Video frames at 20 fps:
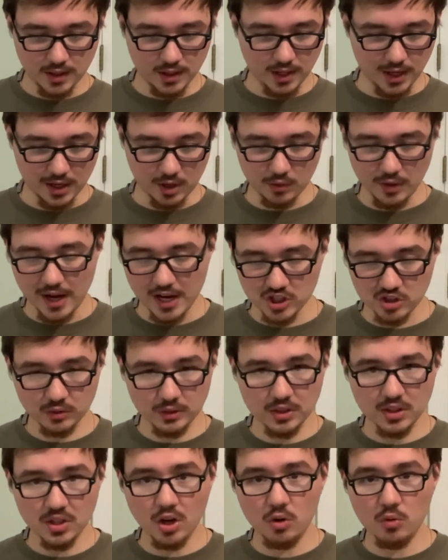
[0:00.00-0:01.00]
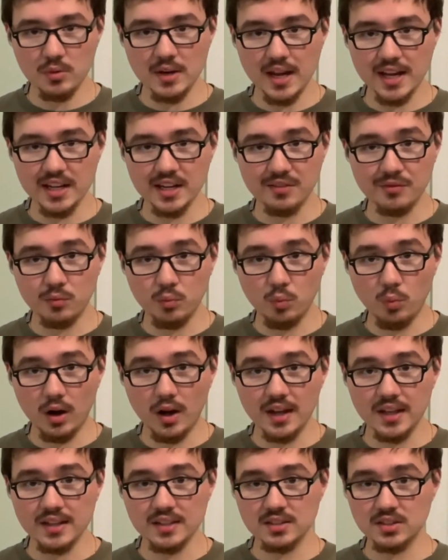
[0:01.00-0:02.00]
I don't actually know negative
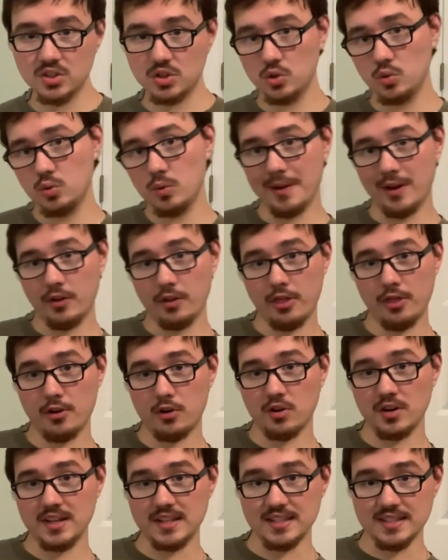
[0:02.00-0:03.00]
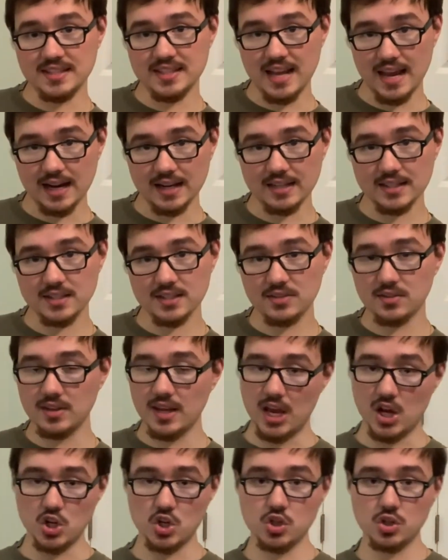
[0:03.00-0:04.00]
what, to about
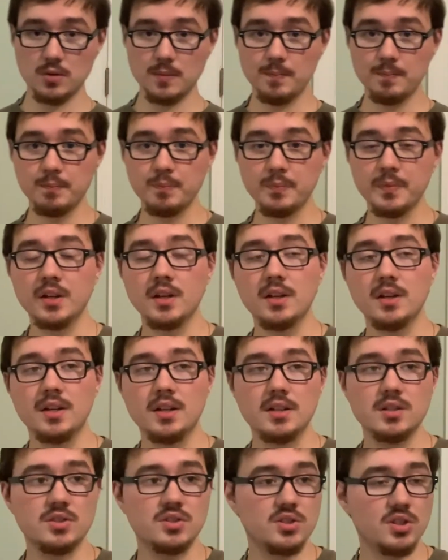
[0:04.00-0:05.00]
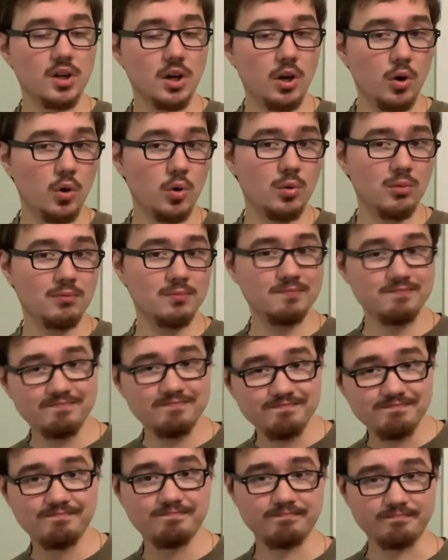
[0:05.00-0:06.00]
36-ish. So
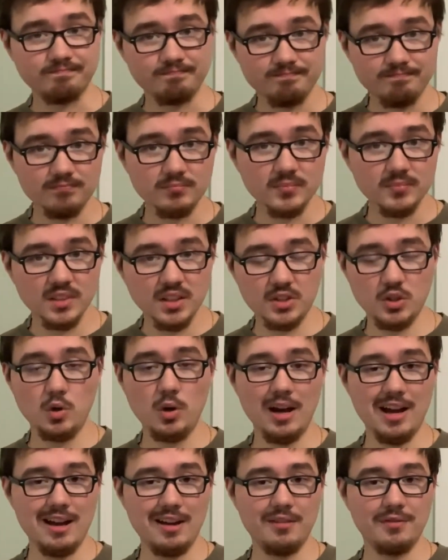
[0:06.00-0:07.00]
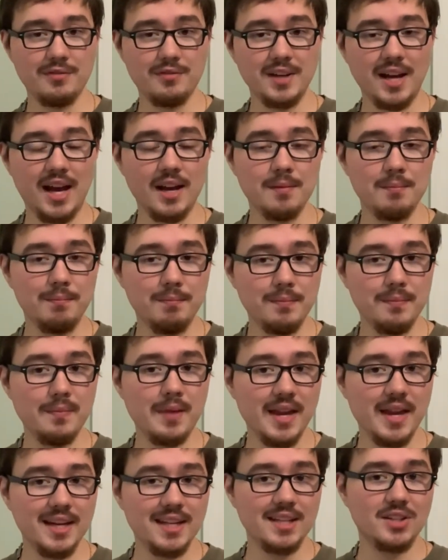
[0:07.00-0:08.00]
you have not
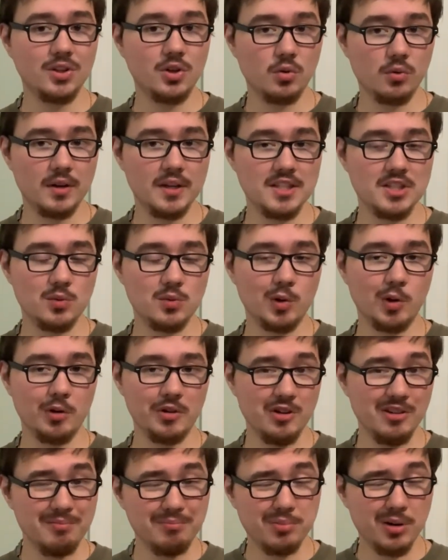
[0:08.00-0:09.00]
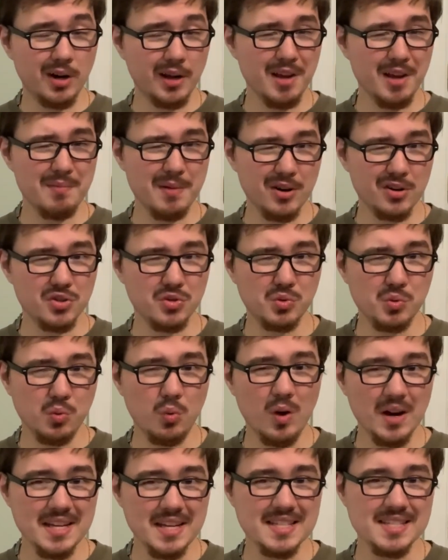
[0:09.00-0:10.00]
many degrees to work with. You have probably about
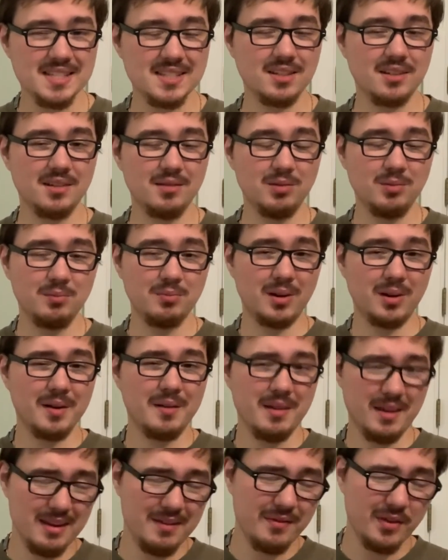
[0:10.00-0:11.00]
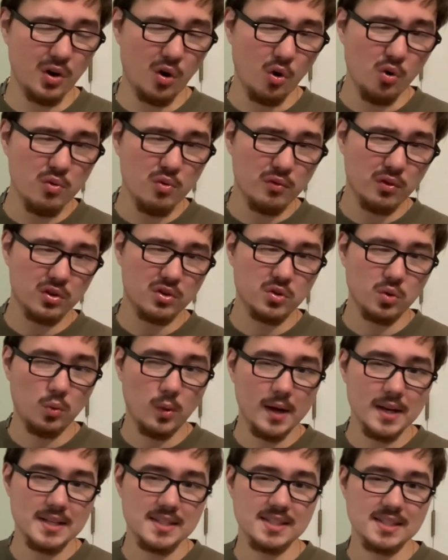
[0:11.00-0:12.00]
twice, probably even over
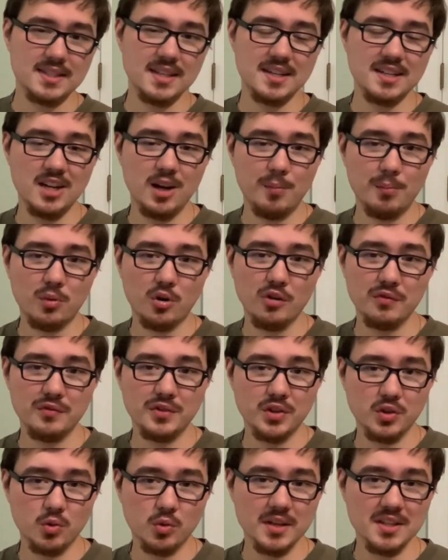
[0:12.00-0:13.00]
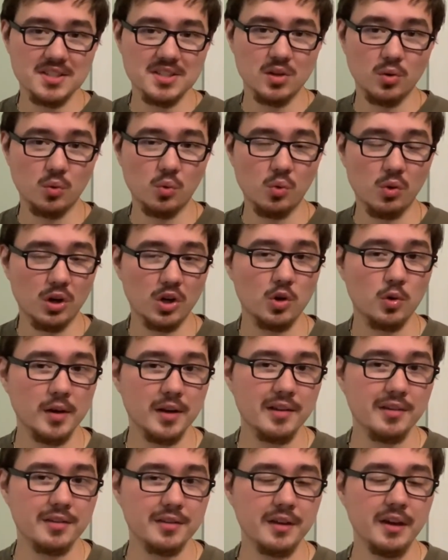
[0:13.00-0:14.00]
twice the number of degrees to work
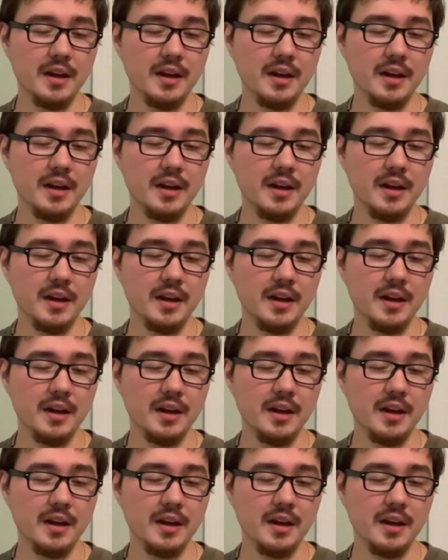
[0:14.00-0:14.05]
with